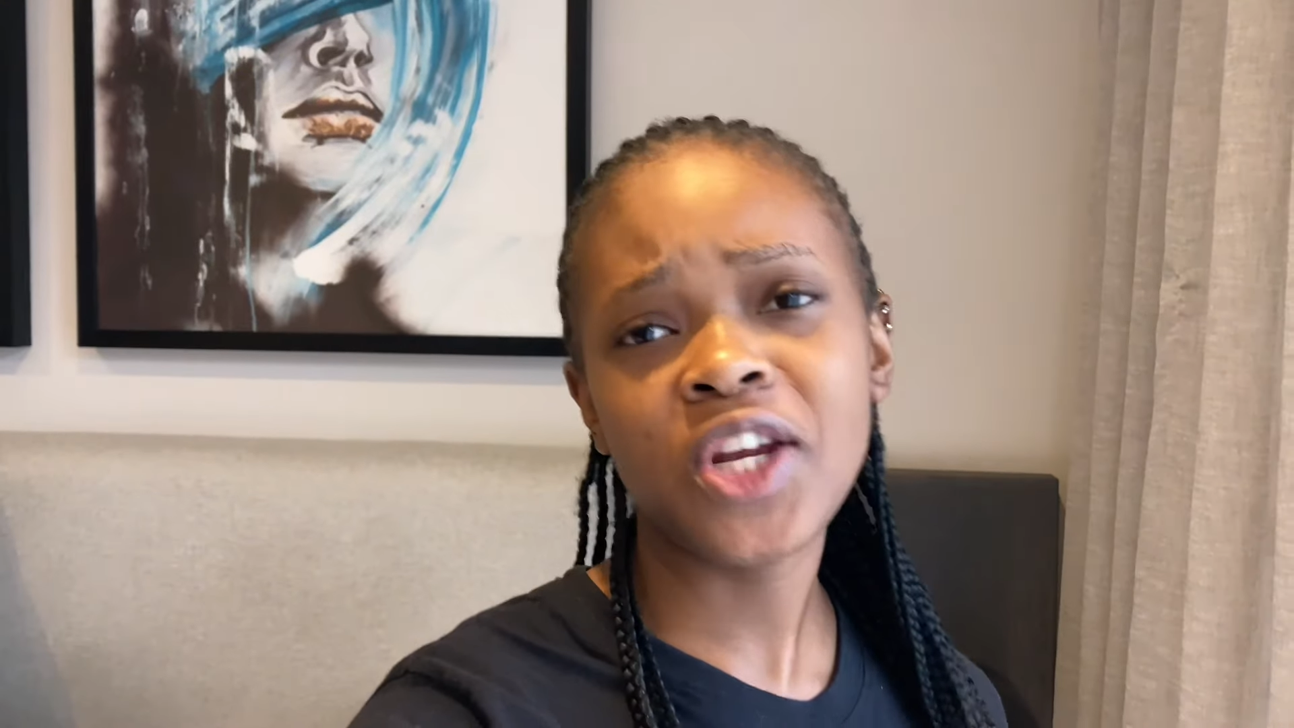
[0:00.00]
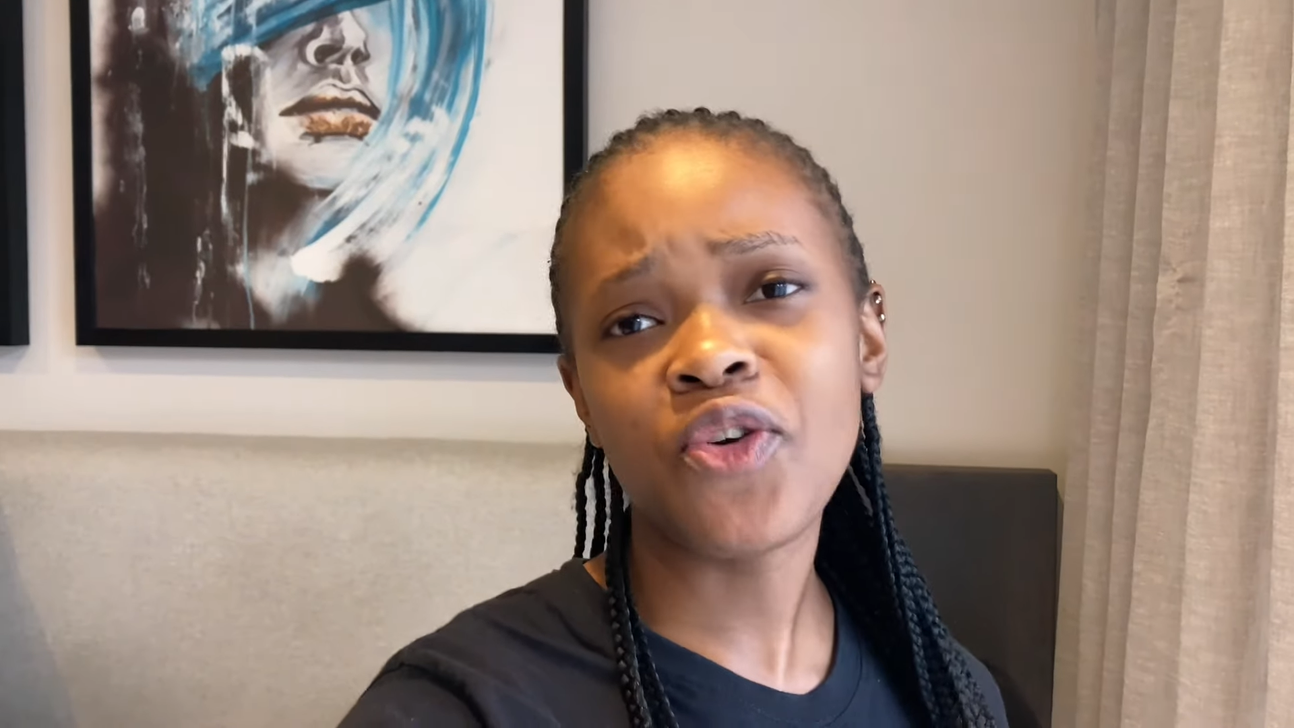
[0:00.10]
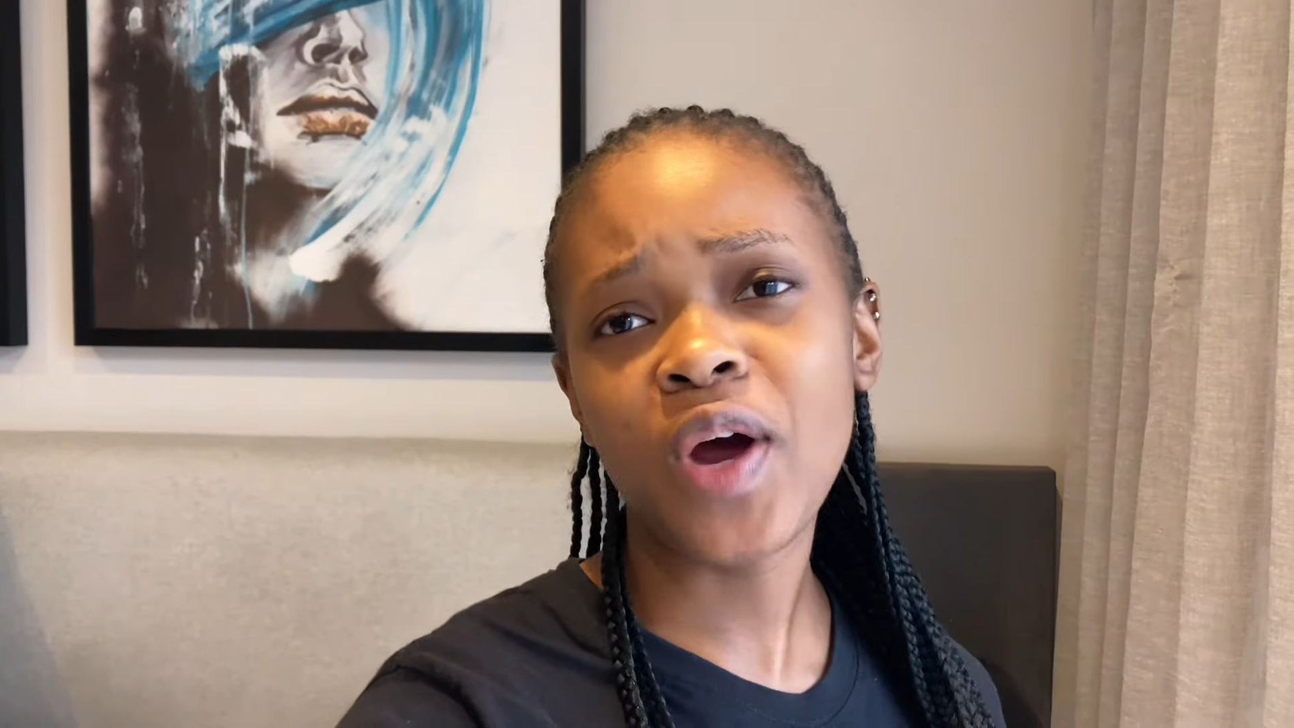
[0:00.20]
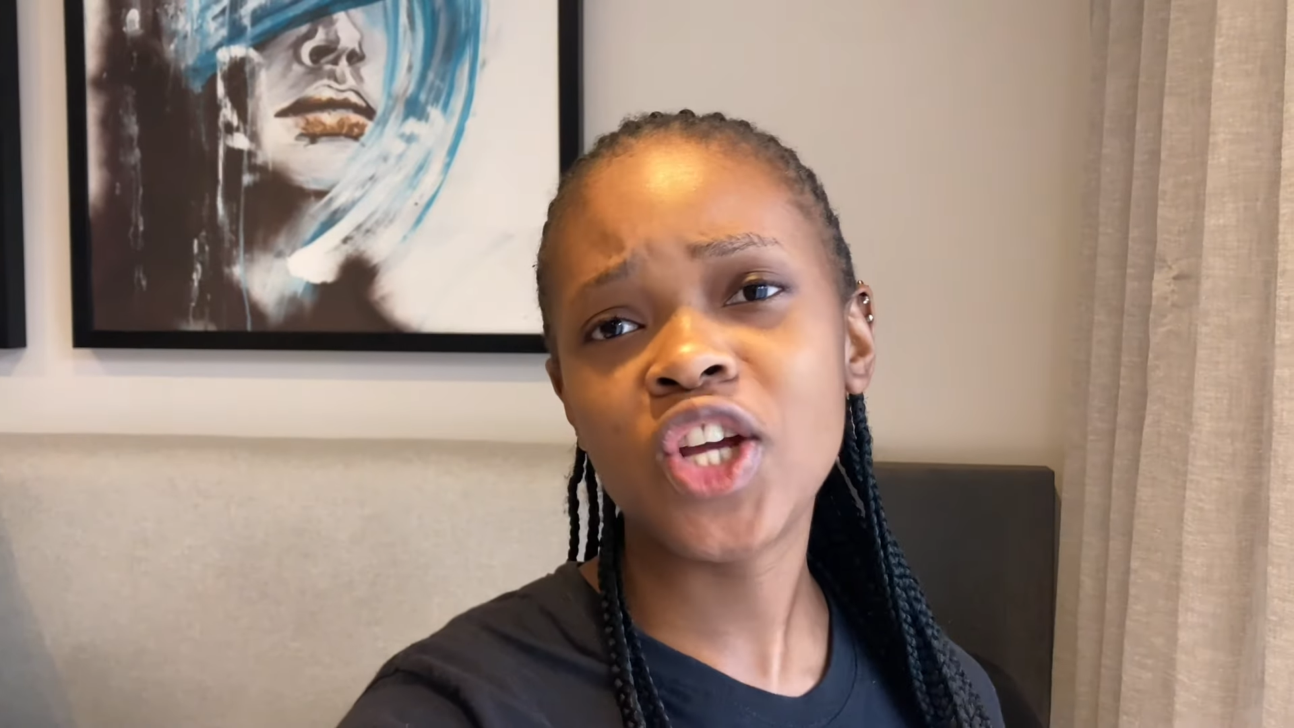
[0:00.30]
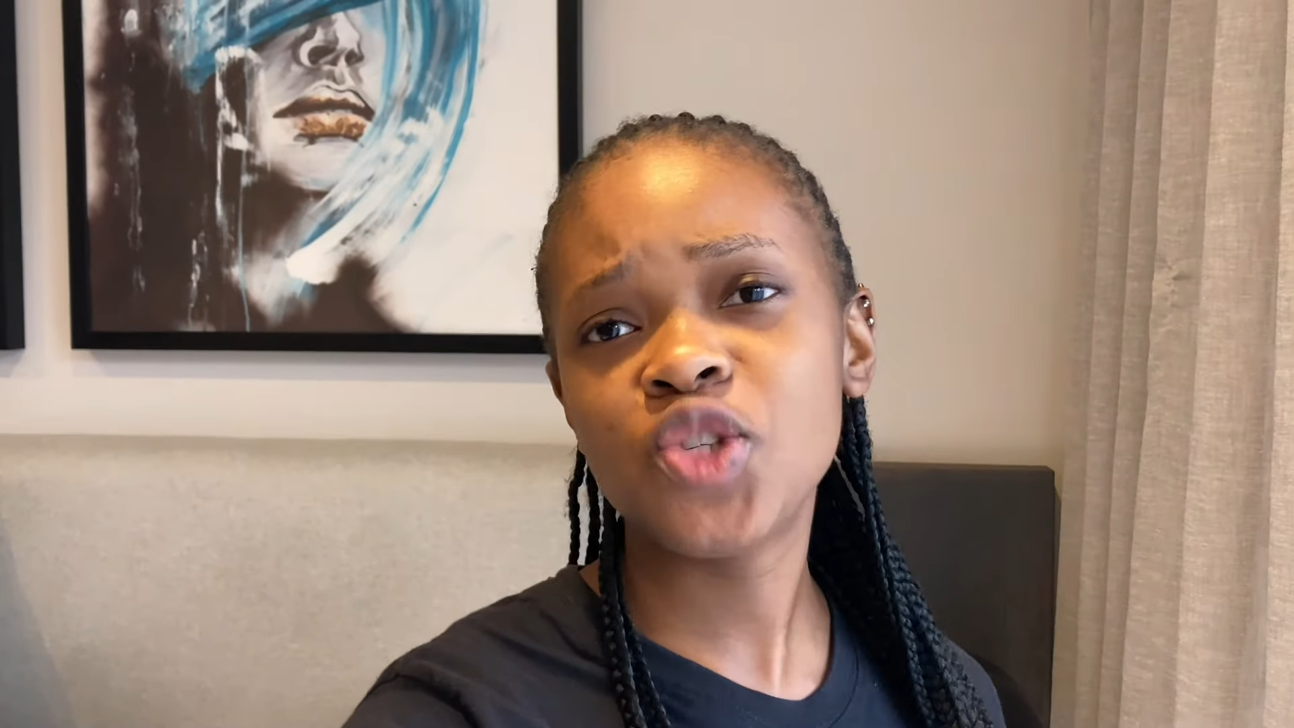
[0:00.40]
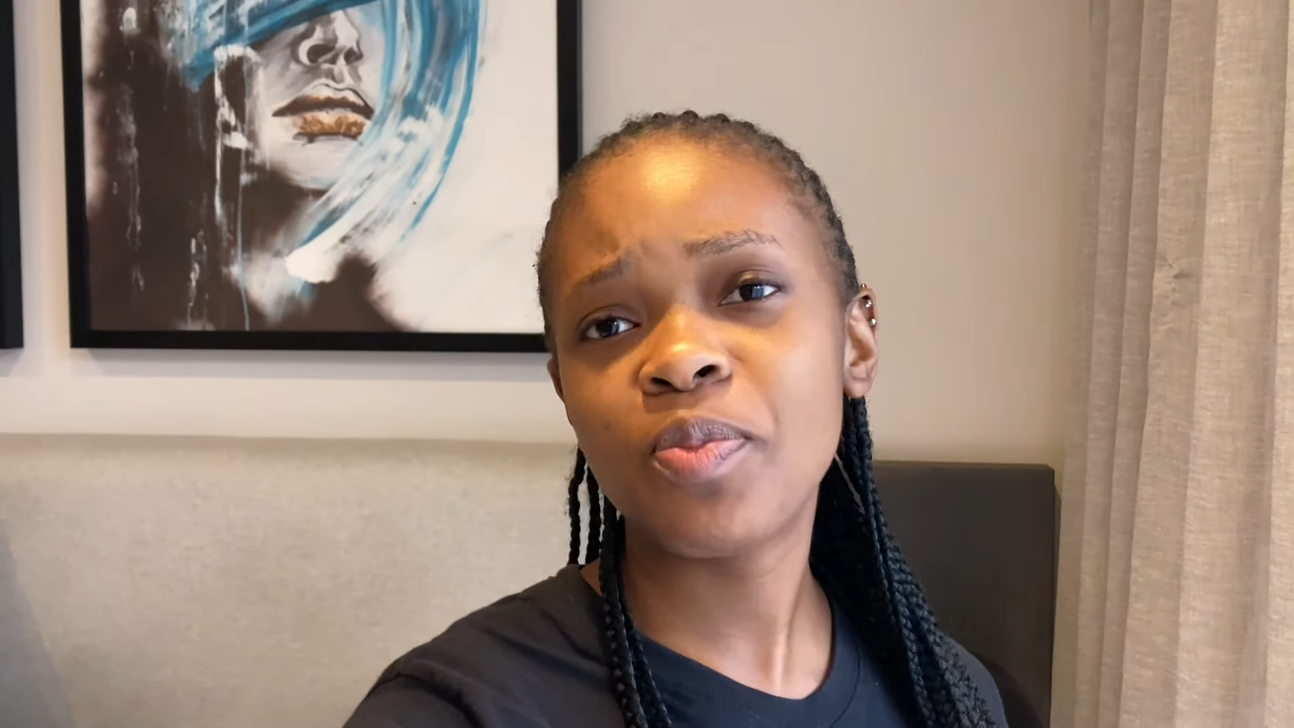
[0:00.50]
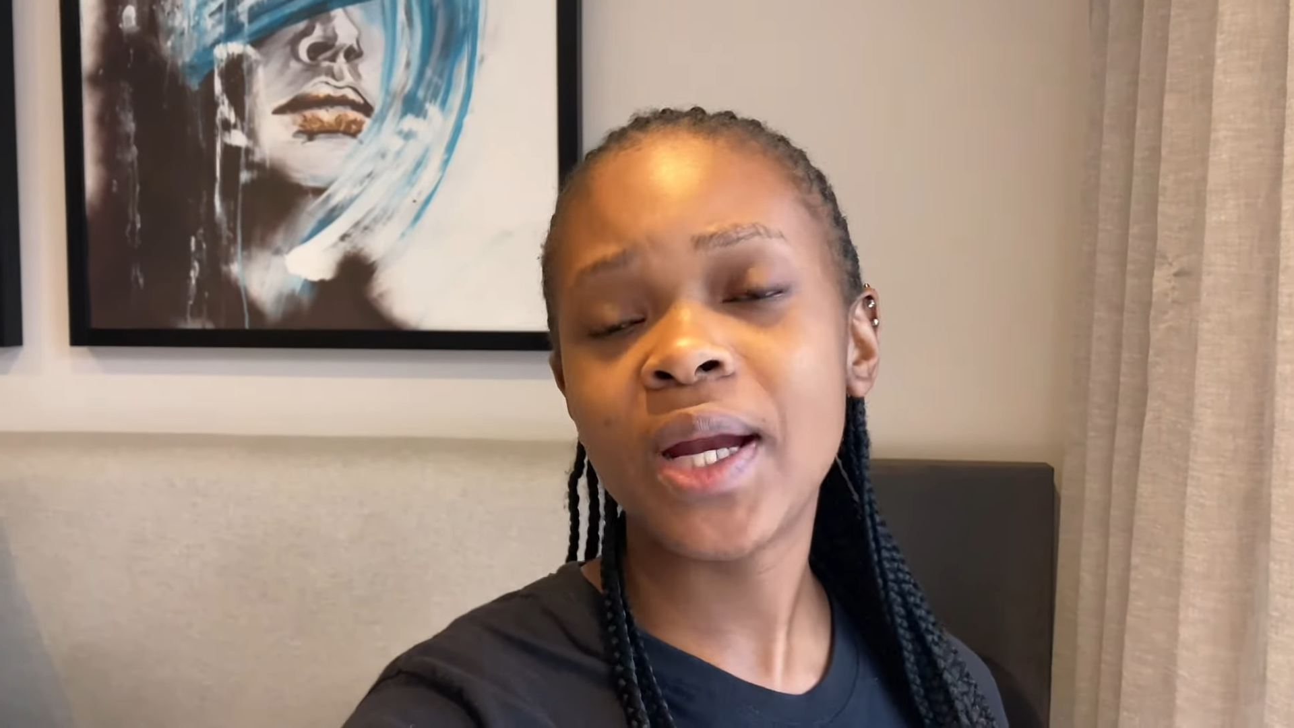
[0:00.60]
rush but